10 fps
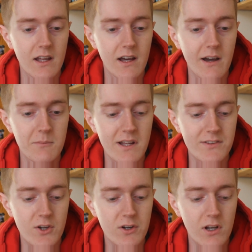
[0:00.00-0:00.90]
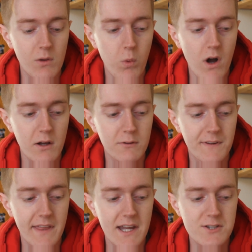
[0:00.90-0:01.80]
It took a while
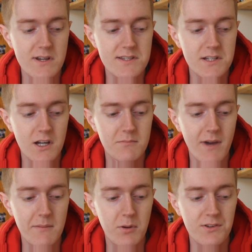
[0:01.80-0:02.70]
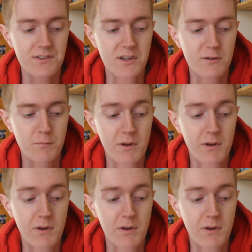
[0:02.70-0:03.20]
for the x-rays to come back positive.